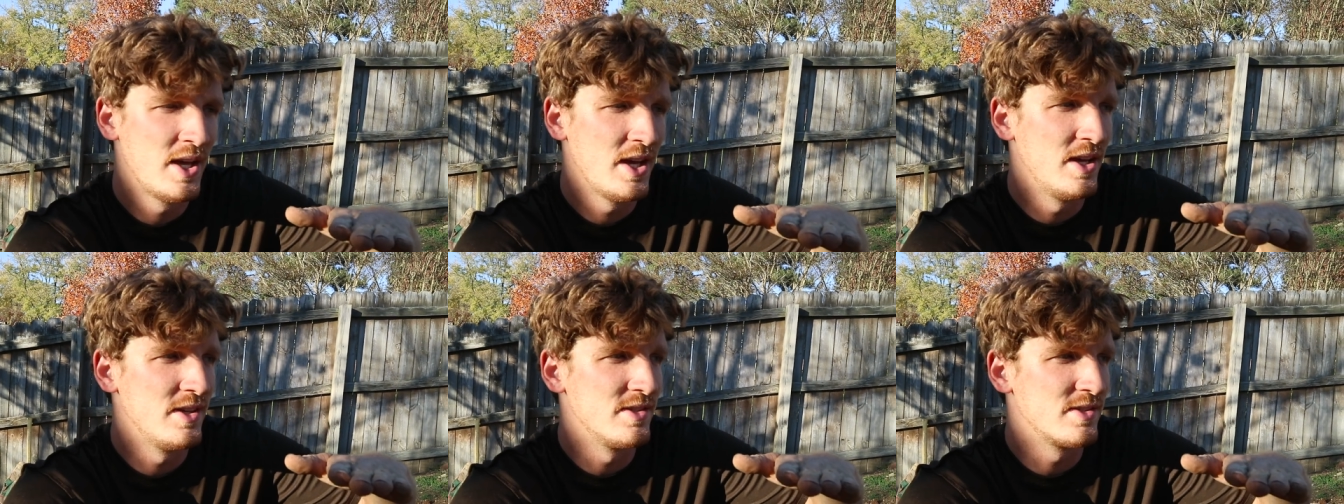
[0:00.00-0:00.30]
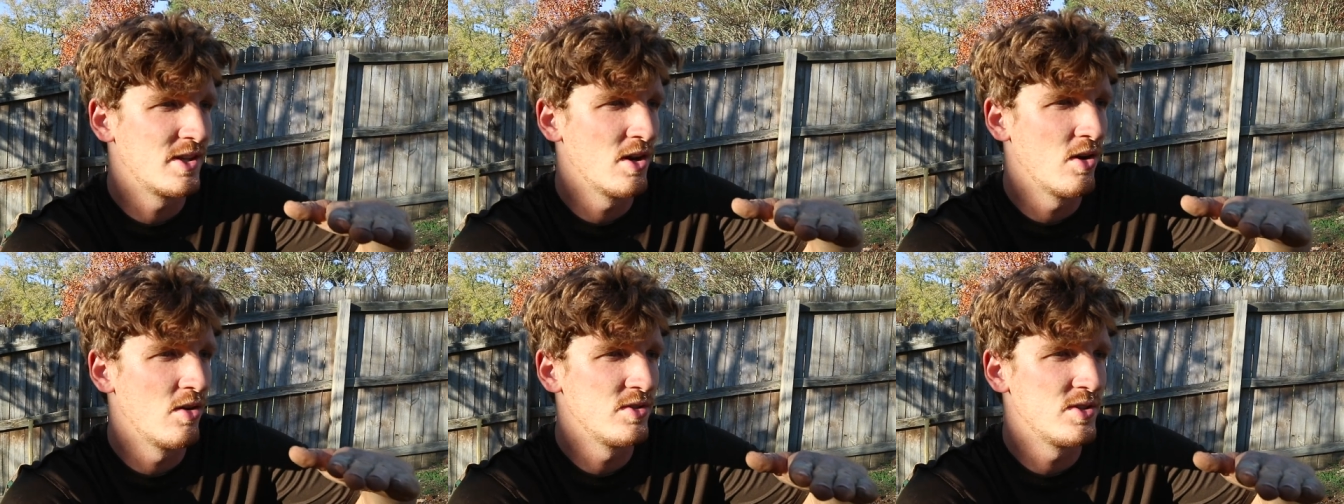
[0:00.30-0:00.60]

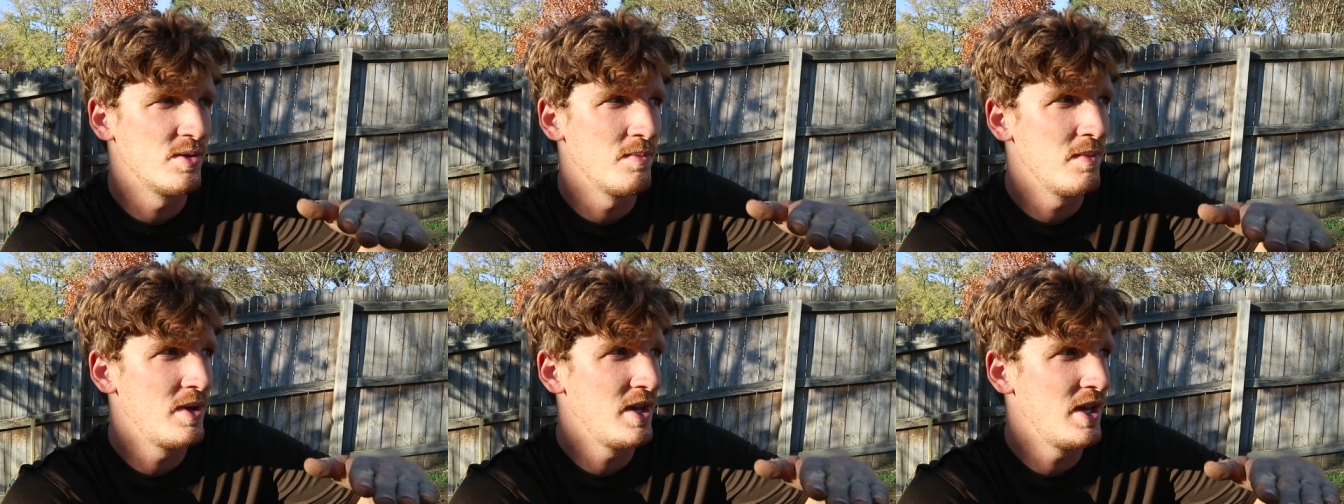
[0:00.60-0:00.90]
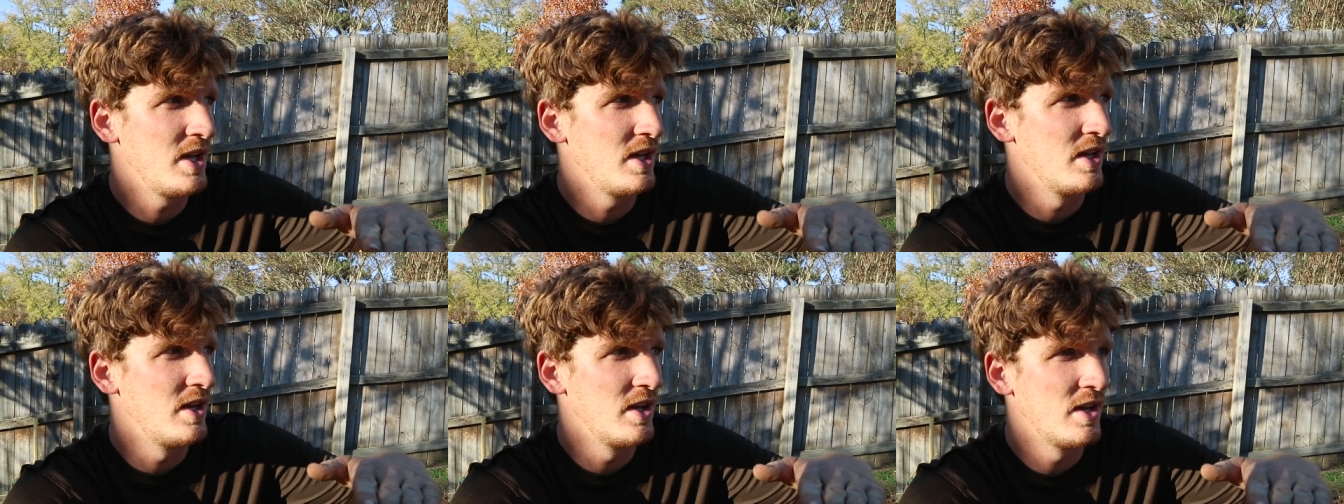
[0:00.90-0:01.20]
is going to
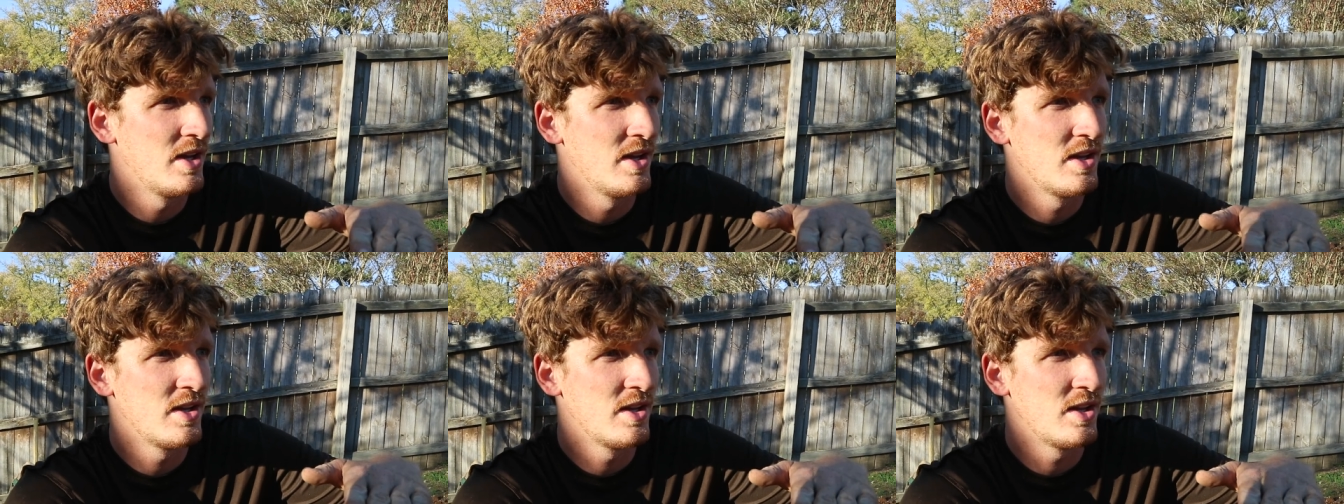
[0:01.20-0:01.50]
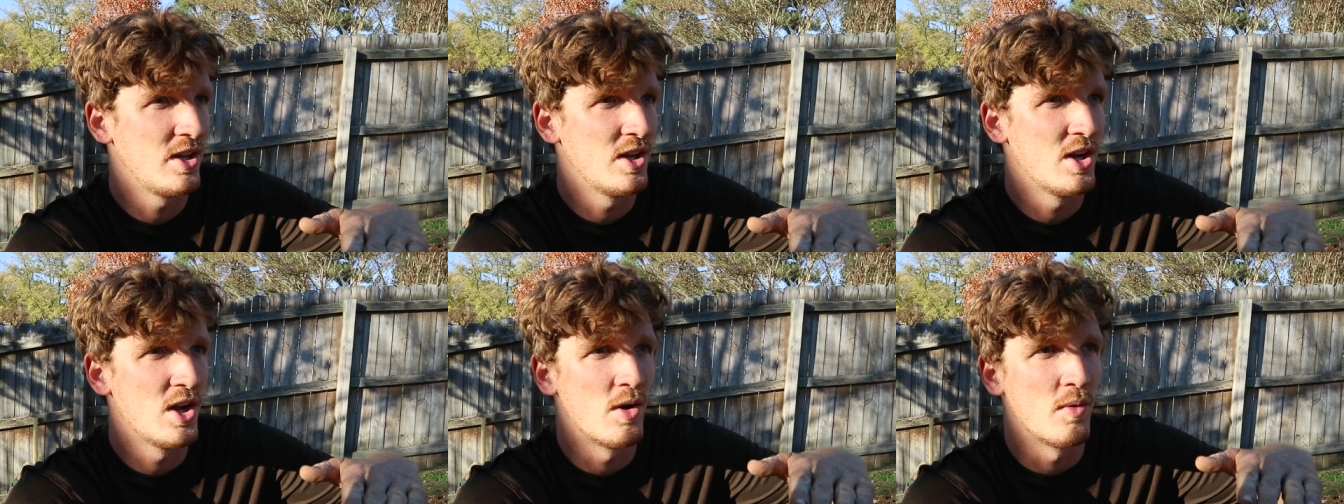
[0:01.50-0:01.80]
mean,
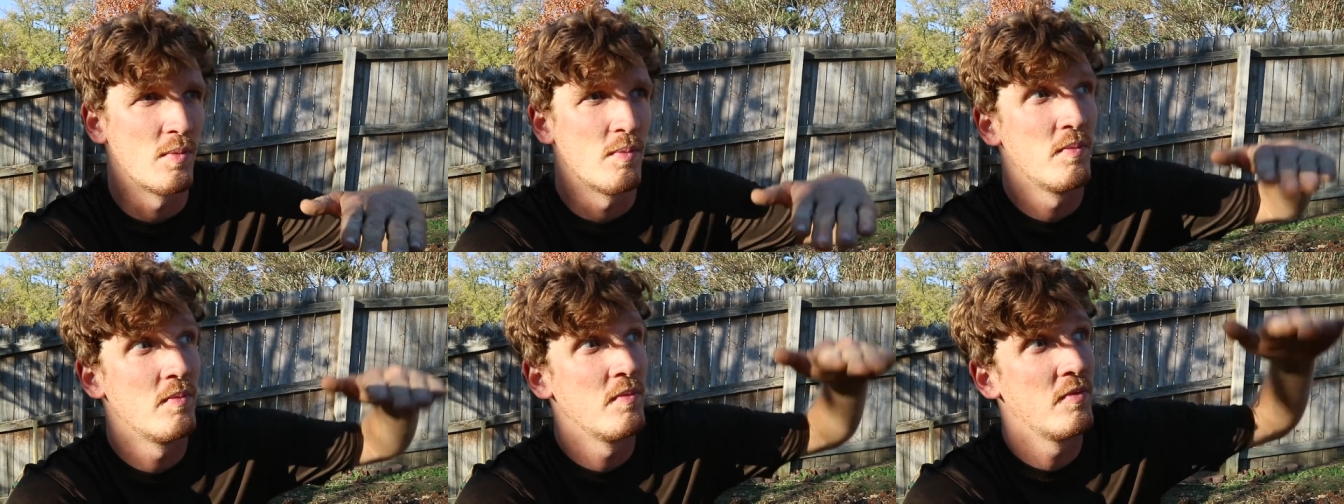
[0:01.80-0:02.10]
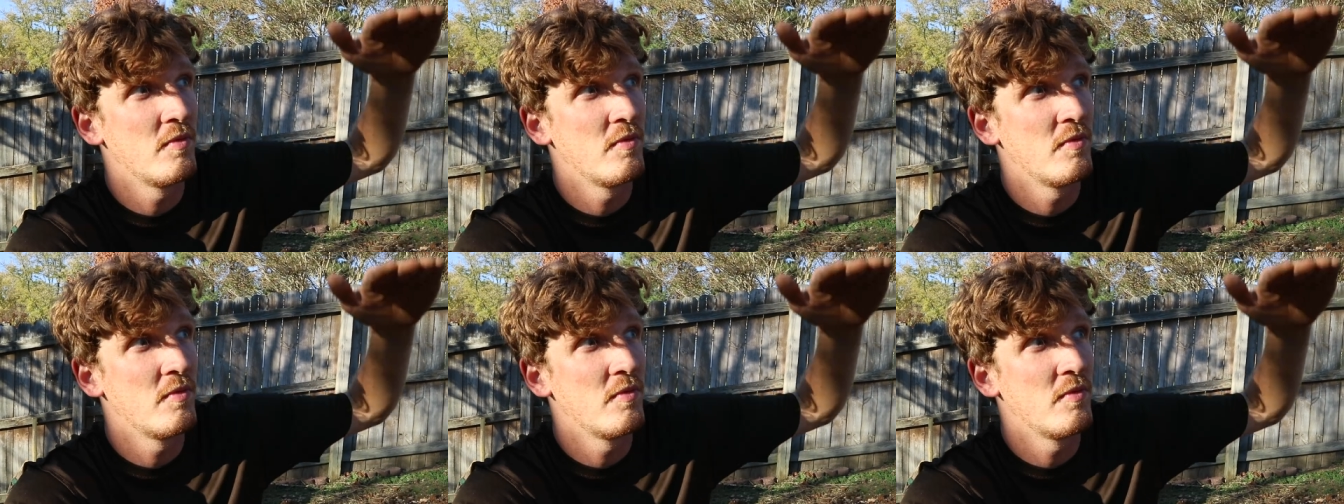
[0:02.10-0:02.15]
you know,